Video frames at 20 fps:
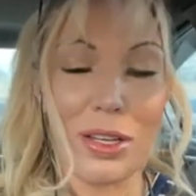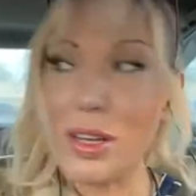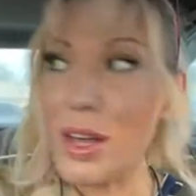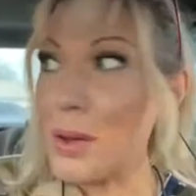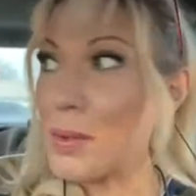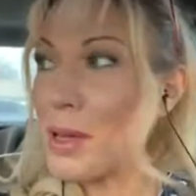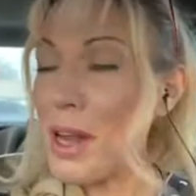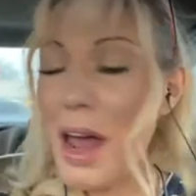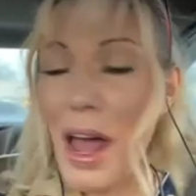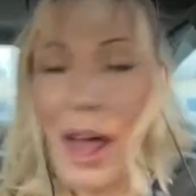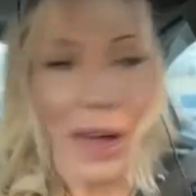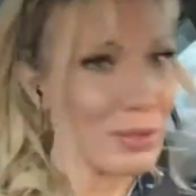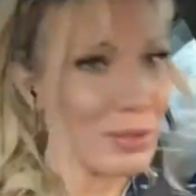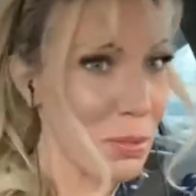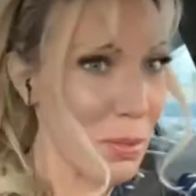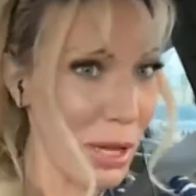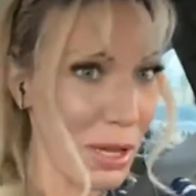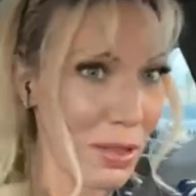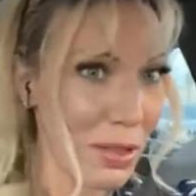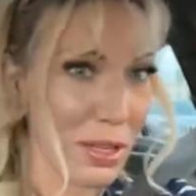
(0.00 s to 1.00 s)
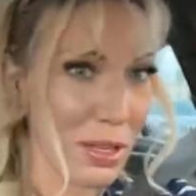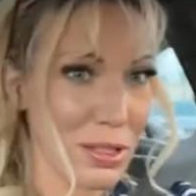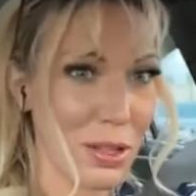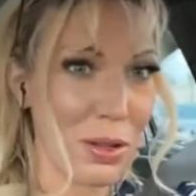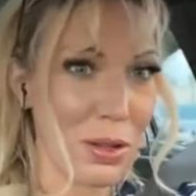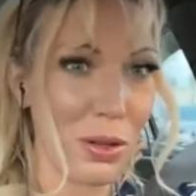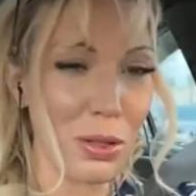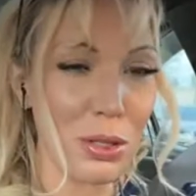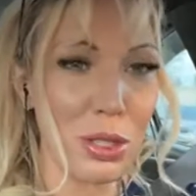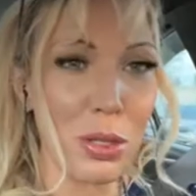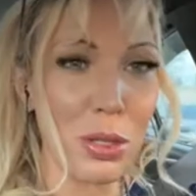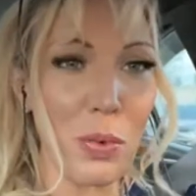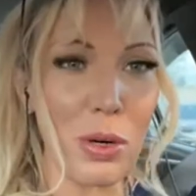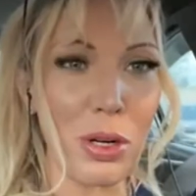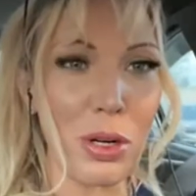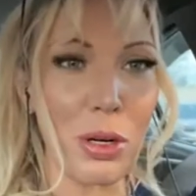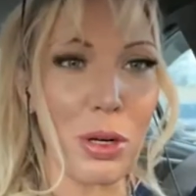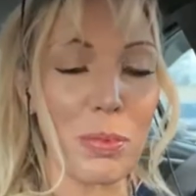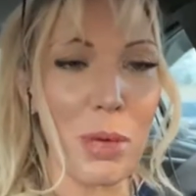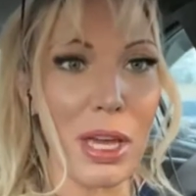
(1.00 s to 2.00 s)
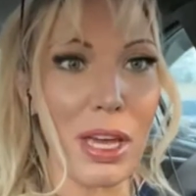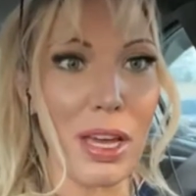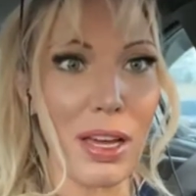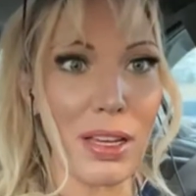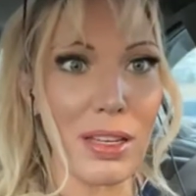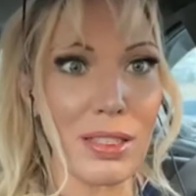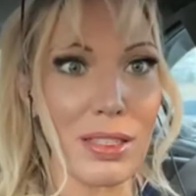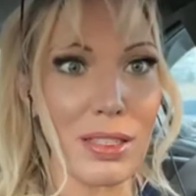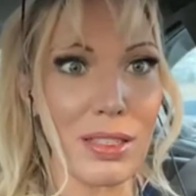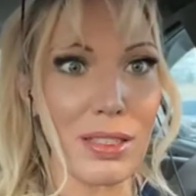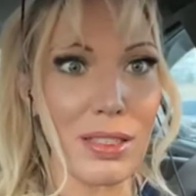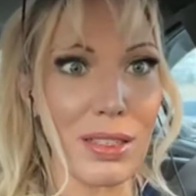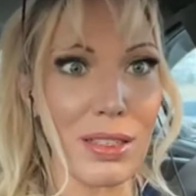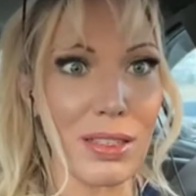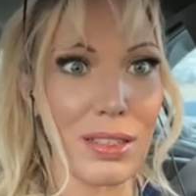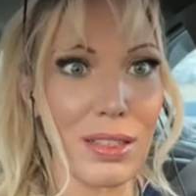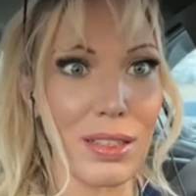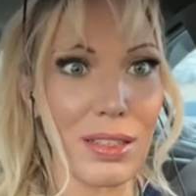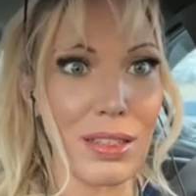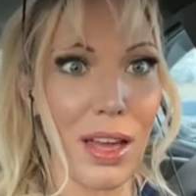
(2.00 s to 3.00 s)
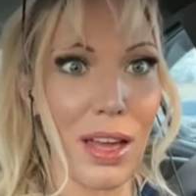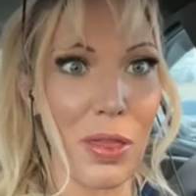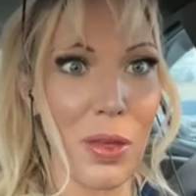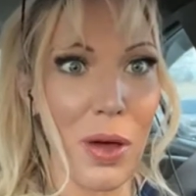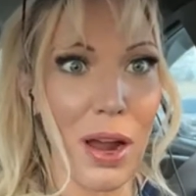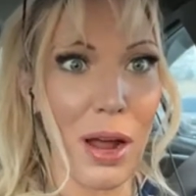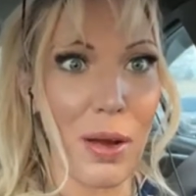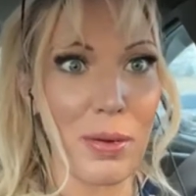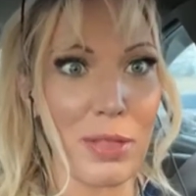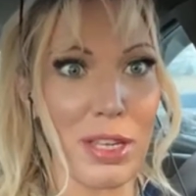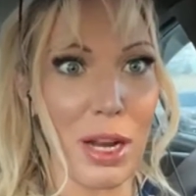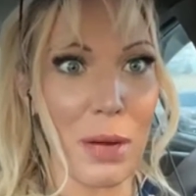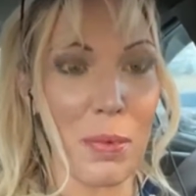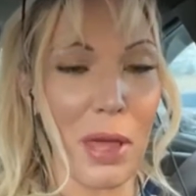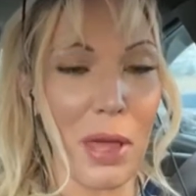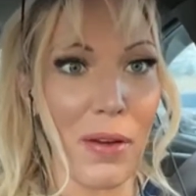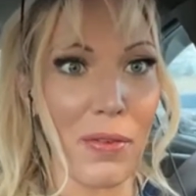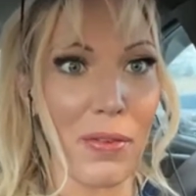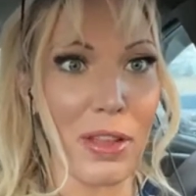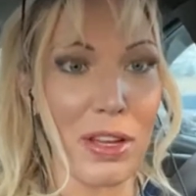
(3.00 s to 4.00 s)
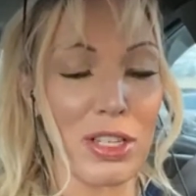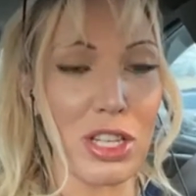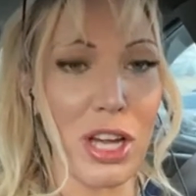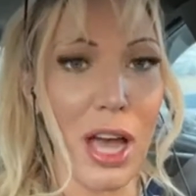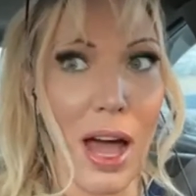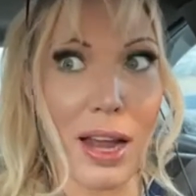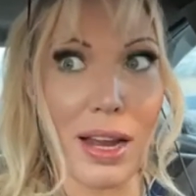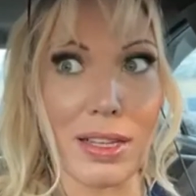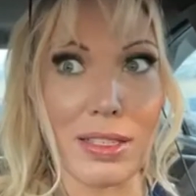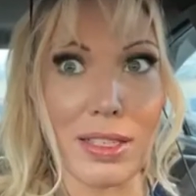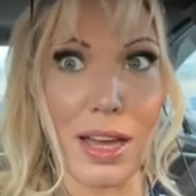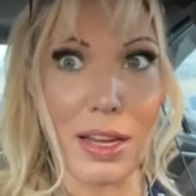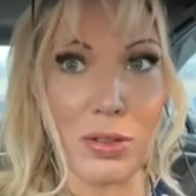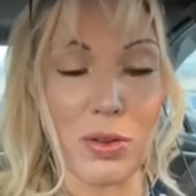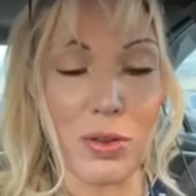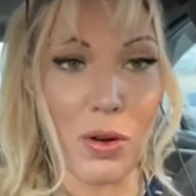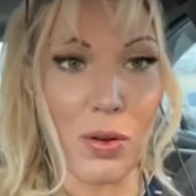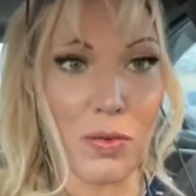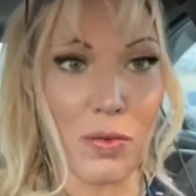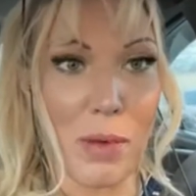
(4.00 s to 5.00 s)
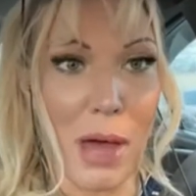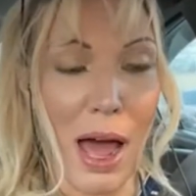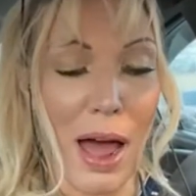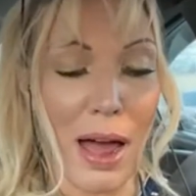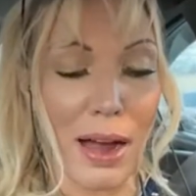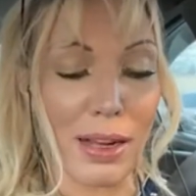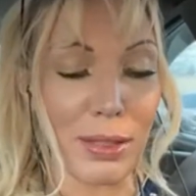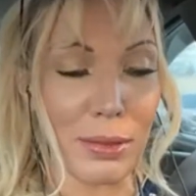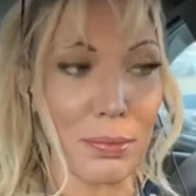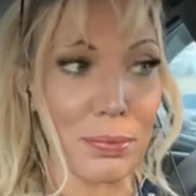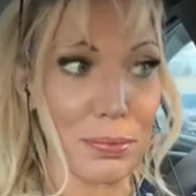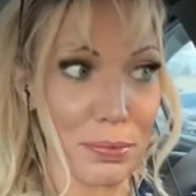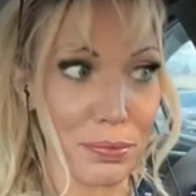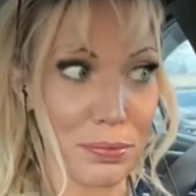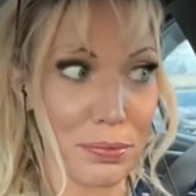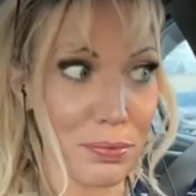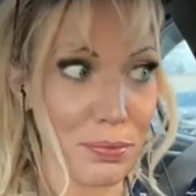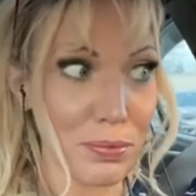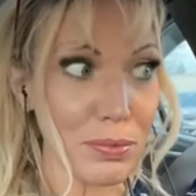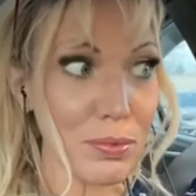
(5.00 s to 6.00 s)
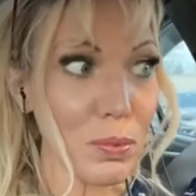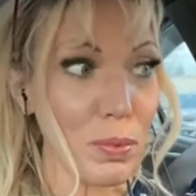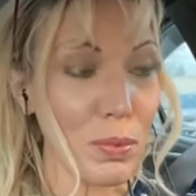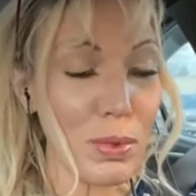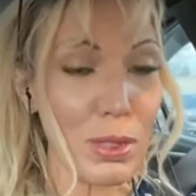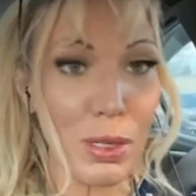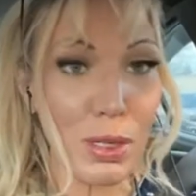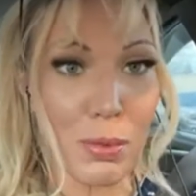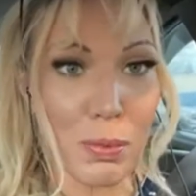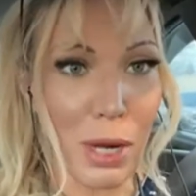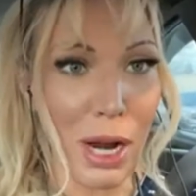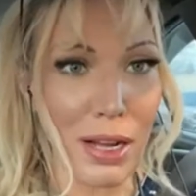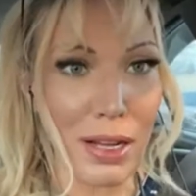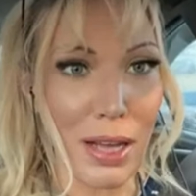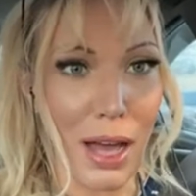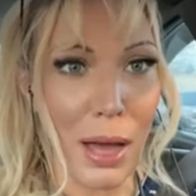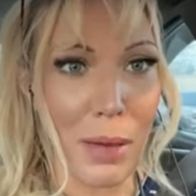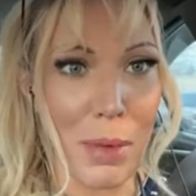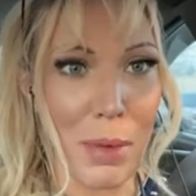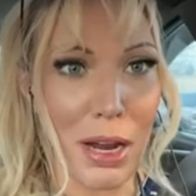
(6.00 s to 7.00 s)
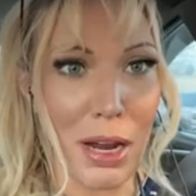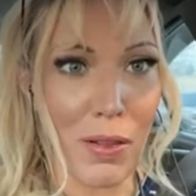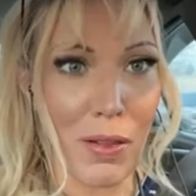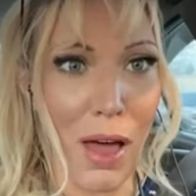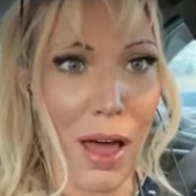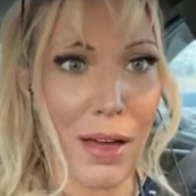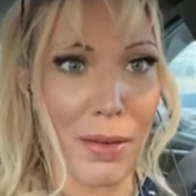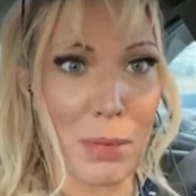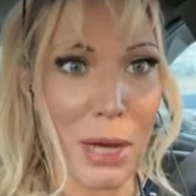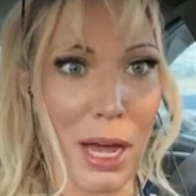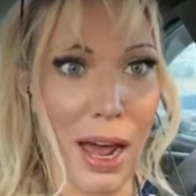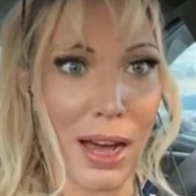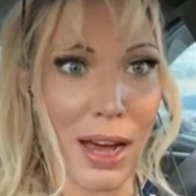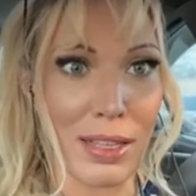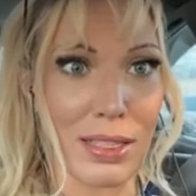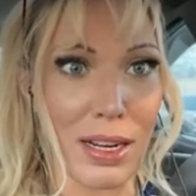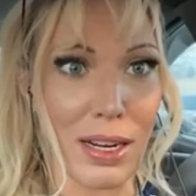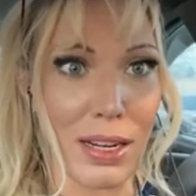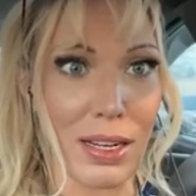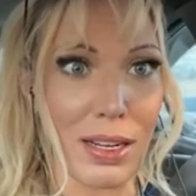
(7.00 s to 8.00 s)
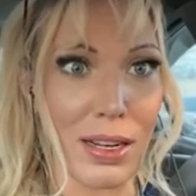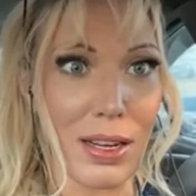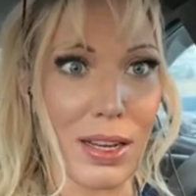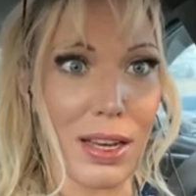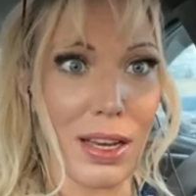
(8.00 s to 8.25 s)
I'm gonna have to make this a little shorter because I thought I was gonna be able to chat as I drove back, but I made a live by accident.